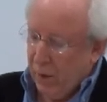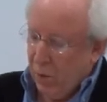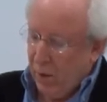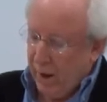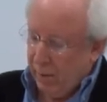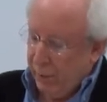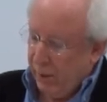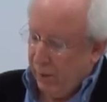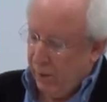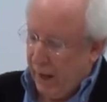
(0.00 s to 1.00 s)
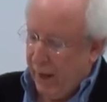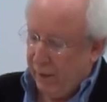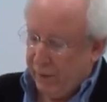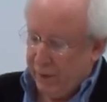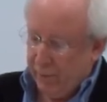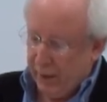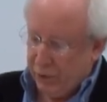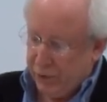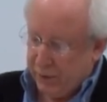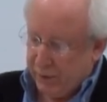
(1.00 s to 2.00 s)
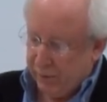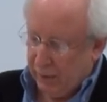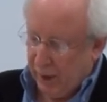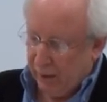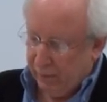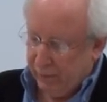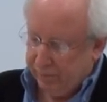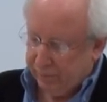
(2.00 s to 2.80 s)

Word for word: Huang Po and the Dimensions of Love.